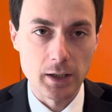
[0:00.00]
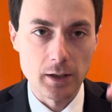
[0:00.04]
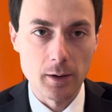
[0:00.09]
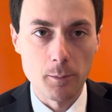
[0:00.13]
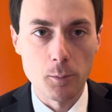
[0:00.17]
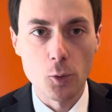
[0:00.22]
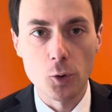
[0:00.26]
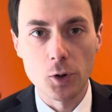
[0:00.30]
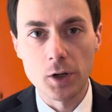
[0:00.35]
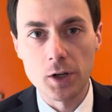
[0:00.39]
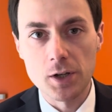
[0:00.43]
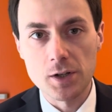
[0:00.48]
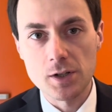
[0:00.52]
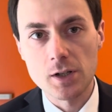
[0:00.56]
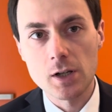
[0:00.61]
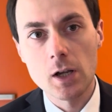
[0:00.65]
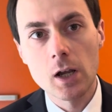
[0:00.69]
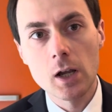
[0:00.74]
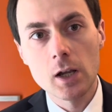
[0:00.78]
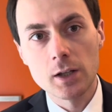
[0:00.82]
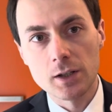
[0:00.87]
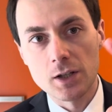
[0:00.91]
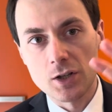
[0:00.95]
The point is,
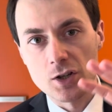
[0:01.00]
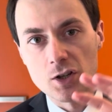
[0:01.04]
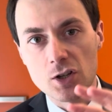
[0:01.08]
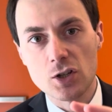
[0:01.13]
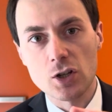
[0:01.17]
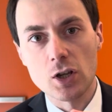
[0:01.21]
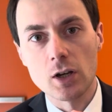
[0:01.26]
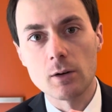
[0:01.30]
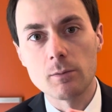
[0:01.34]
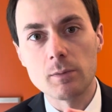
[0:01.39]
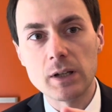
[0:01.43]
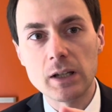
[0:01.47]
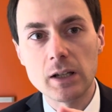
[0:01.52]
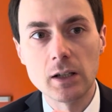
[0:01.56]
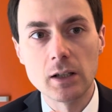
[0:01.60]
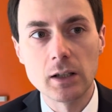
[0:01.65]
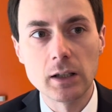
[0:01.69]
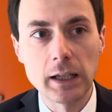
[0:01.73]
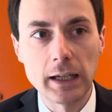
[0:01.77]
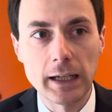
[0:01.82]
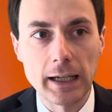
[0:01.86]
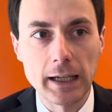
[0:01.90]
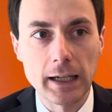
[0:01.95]
this is gonna be
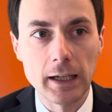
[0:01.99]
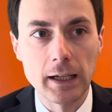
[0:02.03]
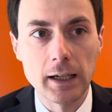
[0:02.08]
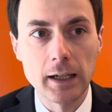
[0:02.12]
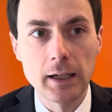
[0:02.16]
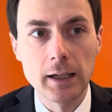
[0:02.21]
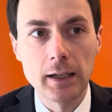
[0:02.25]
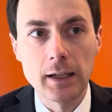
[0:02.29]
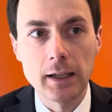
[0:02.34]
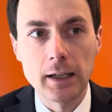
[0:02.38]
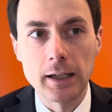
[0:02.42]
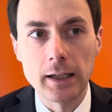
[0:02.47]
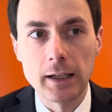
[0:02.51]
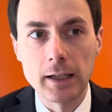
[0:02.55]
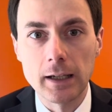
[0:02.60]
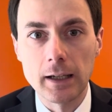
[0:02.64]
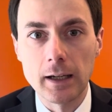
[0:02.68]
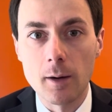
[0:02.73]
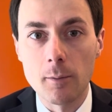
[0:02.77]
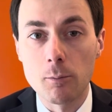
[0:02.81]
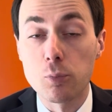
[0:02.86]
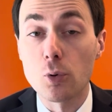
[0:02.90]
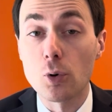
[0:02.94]
like
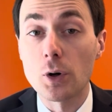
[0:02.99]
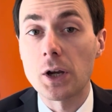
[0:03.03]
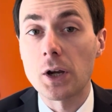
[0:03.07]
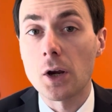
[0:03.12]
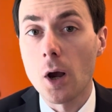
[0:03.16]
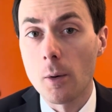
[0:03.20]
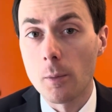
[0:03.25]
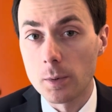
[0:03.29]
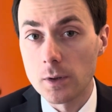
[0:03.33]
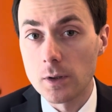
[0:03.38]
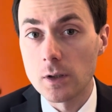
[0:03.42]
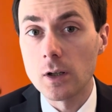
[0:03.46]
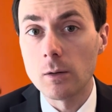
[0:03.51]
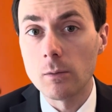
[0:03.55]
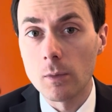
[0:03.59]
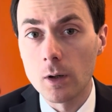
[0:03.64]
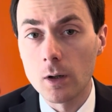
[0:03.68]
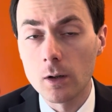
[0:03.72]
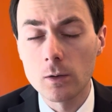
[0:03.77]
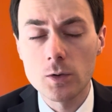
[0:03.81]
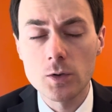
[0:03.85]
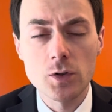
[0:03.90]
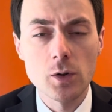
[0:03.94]
a breakup
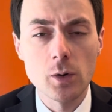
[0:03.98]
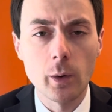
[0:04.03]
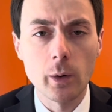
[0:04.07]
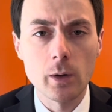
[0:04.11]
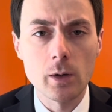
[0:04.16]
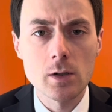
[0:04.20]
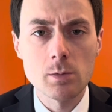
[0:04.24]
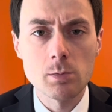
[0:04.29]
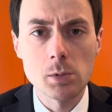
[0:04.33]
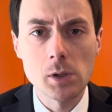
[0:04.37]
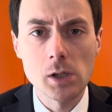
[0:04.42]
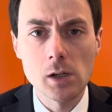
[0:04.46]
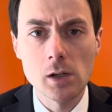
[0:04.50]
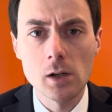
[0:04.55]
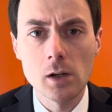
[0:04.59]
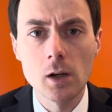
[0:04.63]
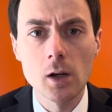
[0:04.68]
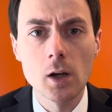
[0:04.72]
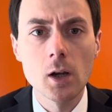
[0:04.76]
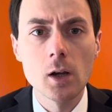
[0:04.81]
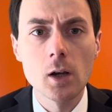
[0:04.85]
email, so to speak,